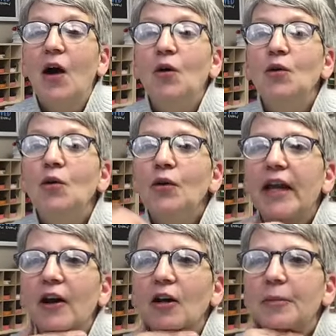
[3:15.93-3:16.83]
Ooh,
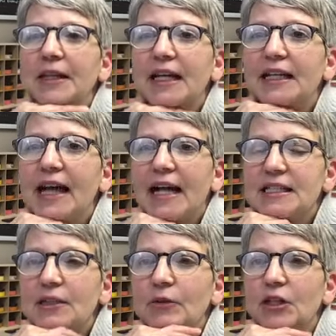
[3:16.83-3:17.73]
Carol played
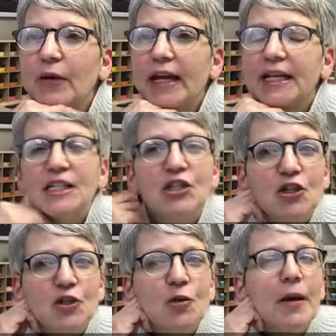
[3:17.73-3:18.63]
Yahtzee with the grandkids. Did
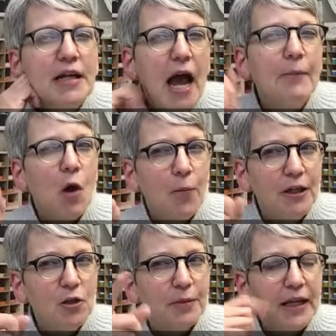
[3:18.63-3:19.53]
you? I'm hoping
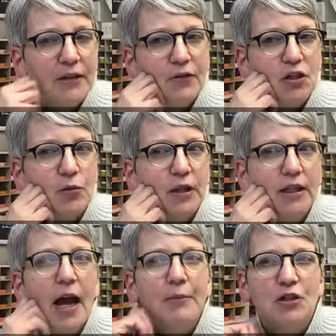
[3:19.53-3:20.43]
you played it
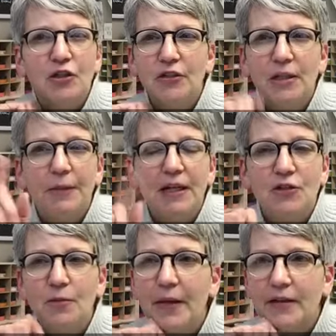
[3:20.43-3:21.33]
virtually. I'm sure you did,
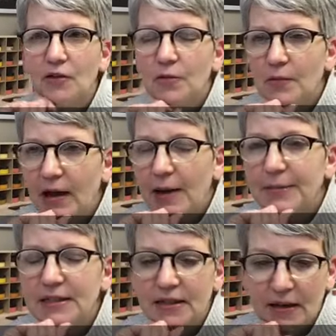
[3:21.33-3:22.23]
because you
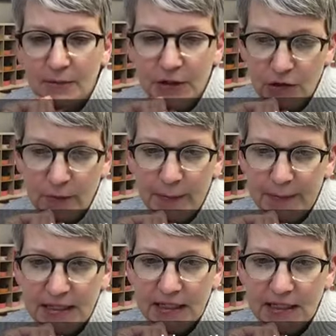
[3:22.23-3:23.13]
commented how much you're
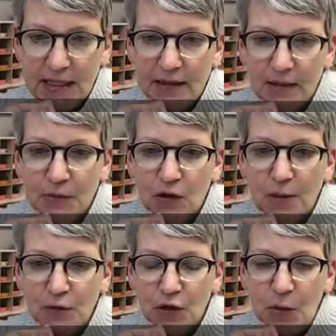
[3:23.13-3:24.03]
missing seeing them, so
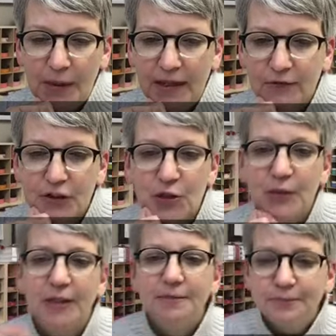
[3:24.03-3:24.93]
I'm sure you played it
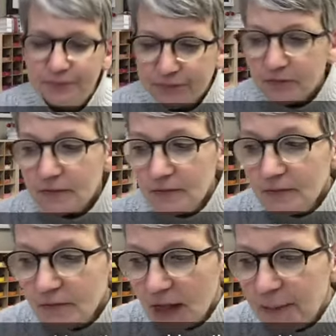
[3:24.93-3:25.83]
virtually.
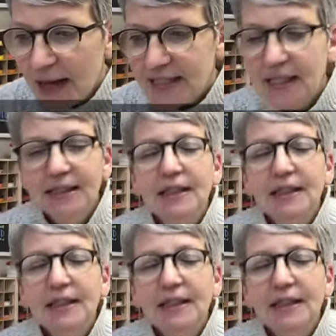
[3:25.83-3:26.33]
But...